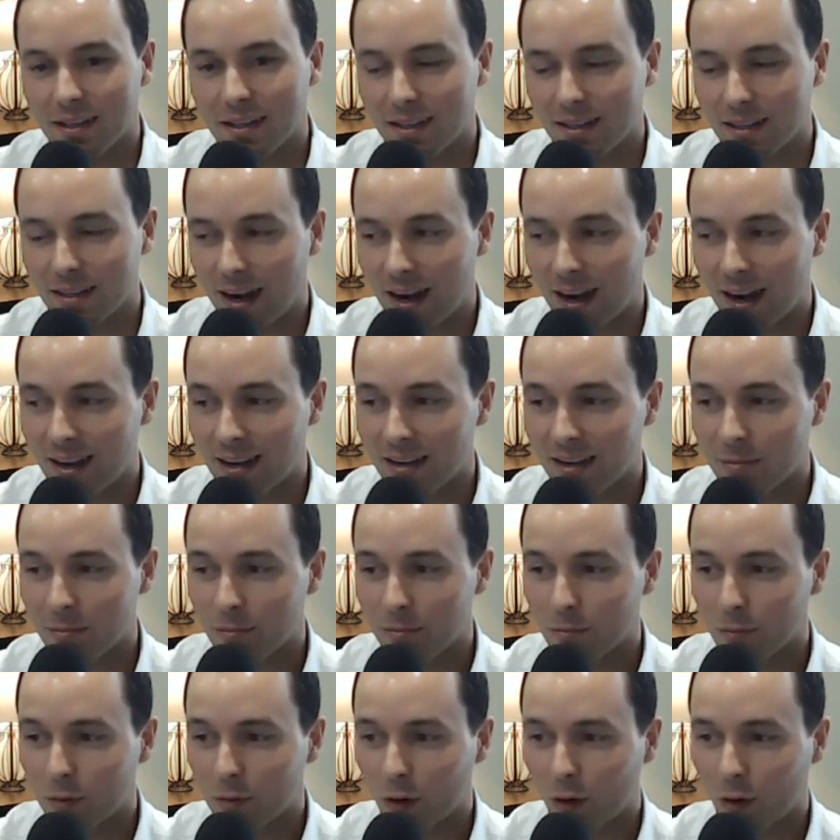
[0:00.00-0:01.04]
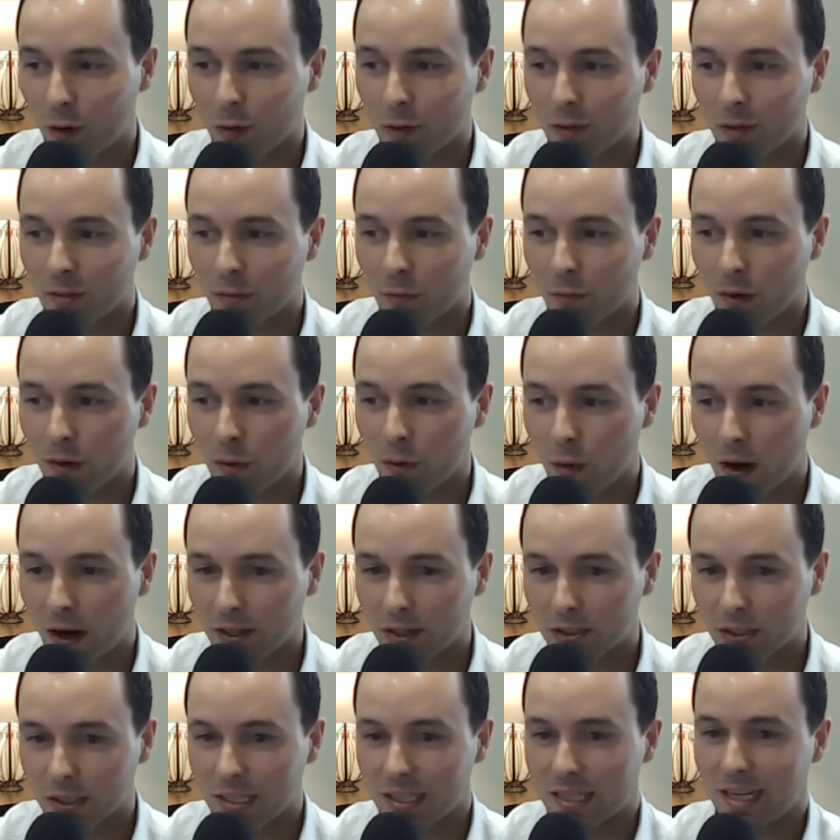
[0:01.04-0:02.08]
I am currently
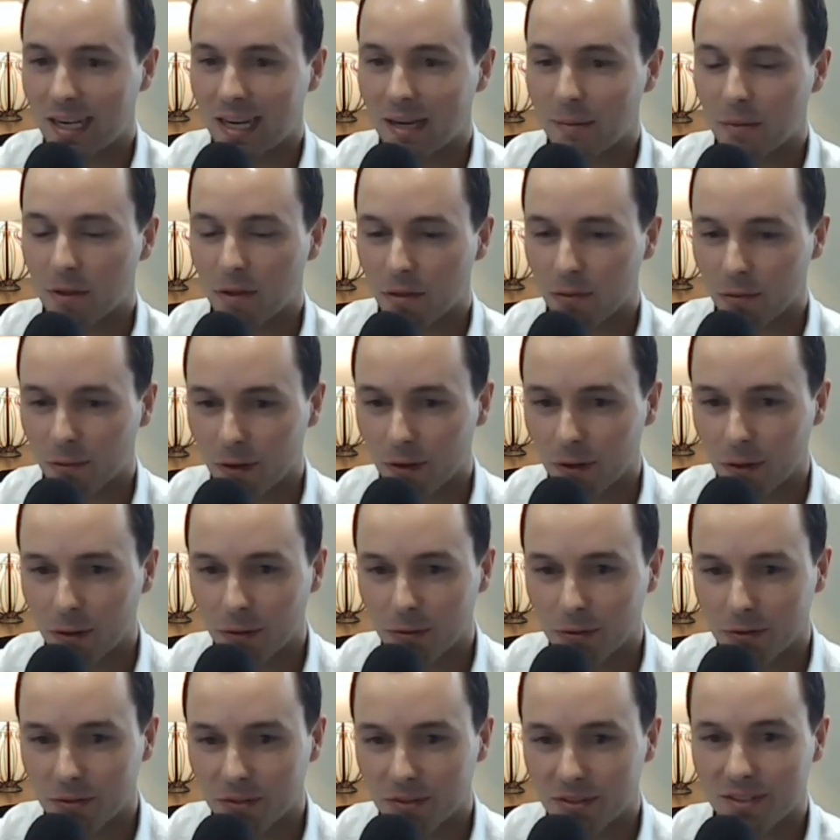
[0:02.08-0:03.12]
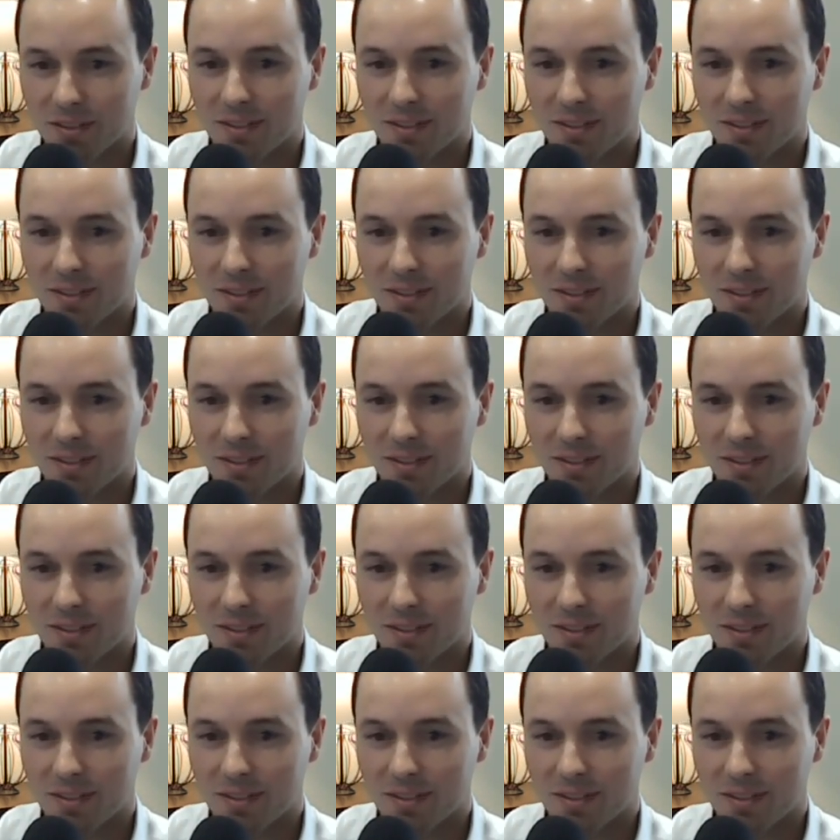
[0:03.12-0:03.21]
rewatching Game of Thrones.